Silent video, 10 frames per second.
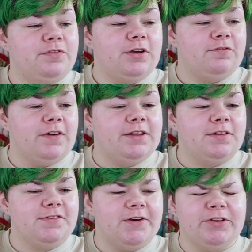you can find
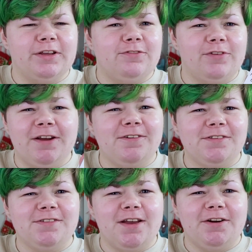this on like
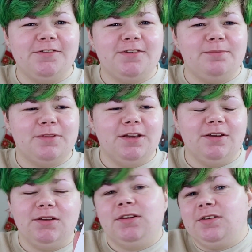Fragrance Net or
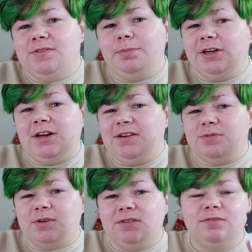something, it is a pretty nice
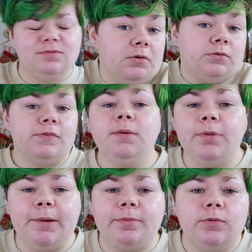one. Oh, skin
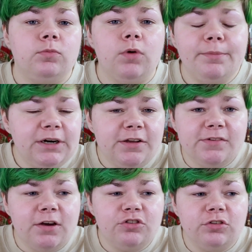prep. Walmart has
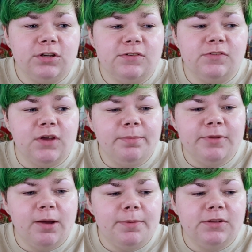actually stepped
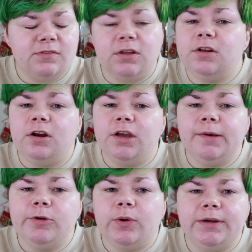up its skincare game
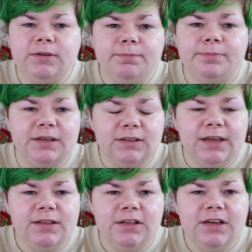quite a bit
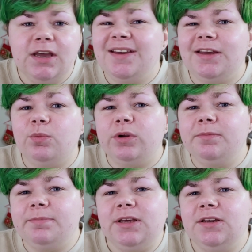lately. It wouldn't
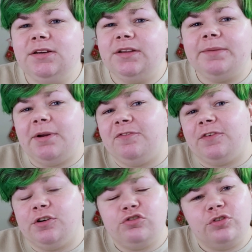be like my
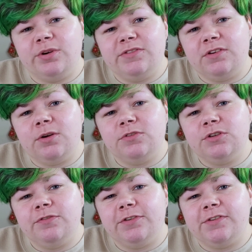first choice to go to
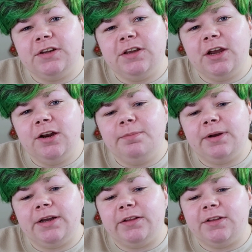for skincare,
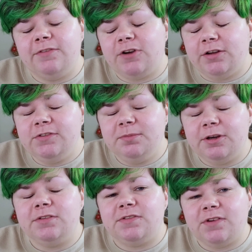but they've got some
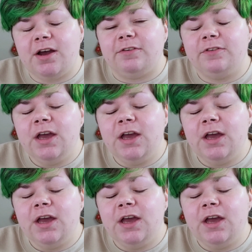good stuff.